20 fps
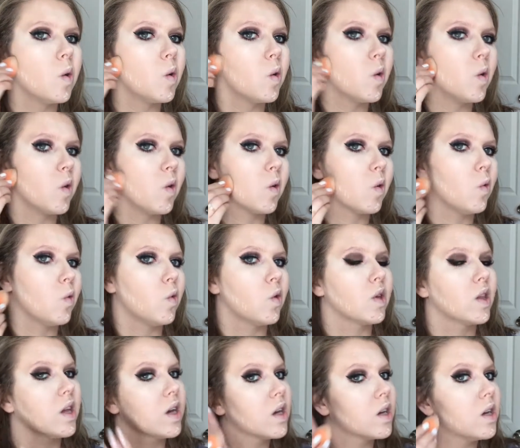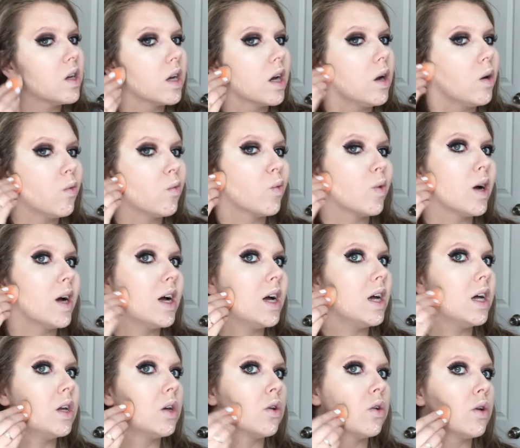And of course like to go right
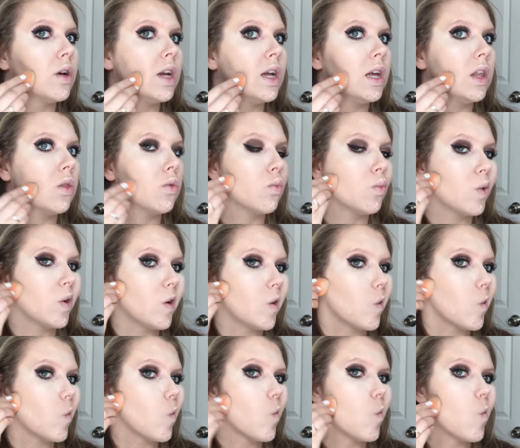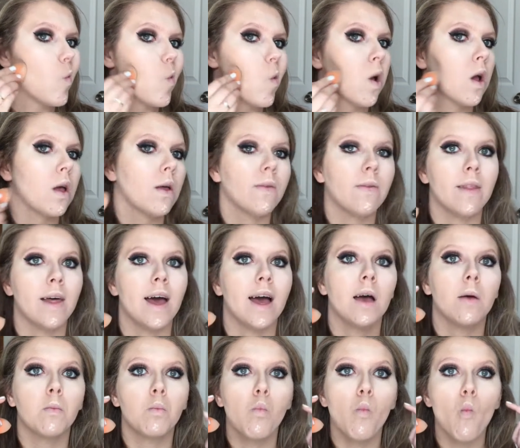underneath where
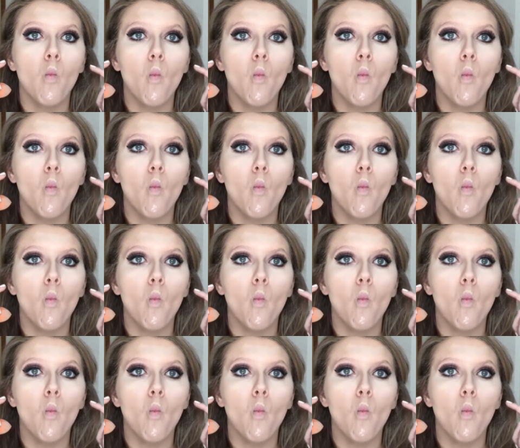that